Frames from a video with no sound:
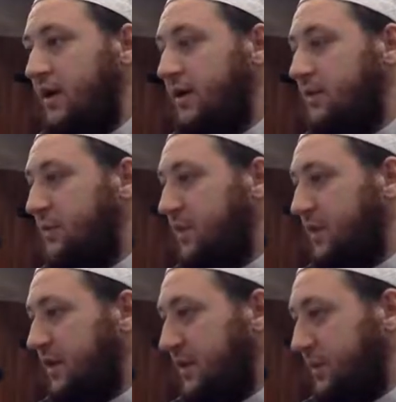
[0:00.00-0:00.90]
Next week,
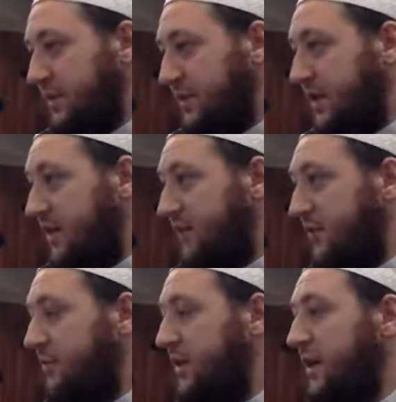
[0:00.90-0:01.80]
bi-idhnillah, we'll be starting
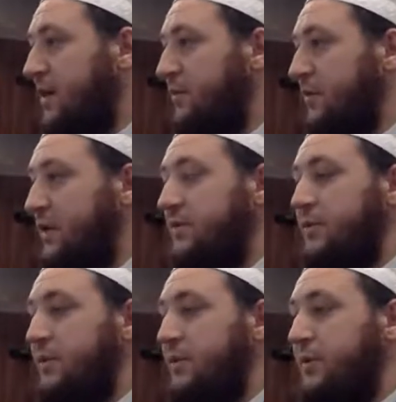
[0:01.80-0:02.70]
from the name of Allah
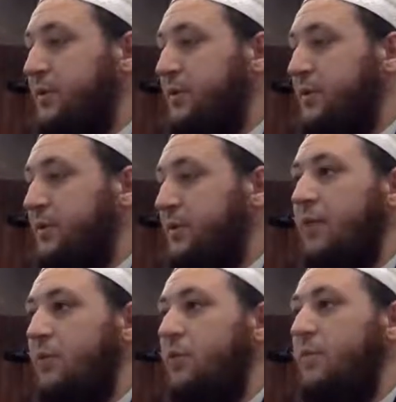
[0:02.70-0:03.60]
subhanahu wa ta'ala,
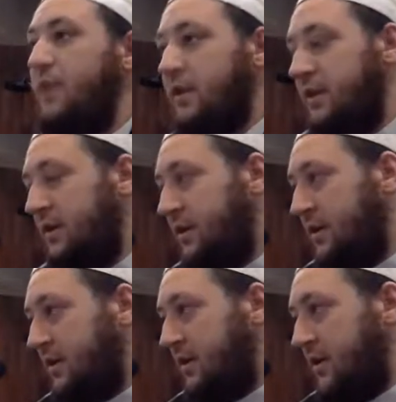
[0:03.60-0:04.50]
Al-Mu'min.
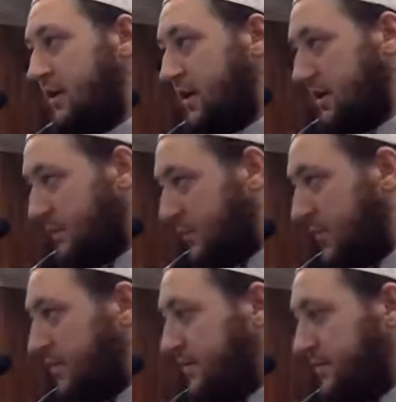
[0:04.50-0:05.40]

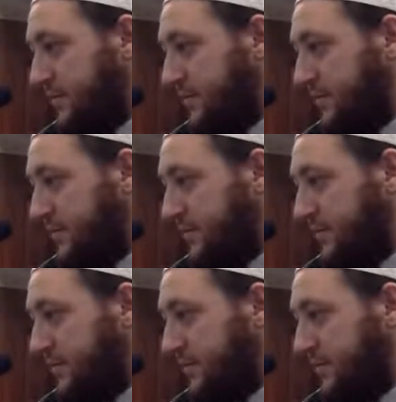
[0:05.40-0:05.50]
Al-Mu'min.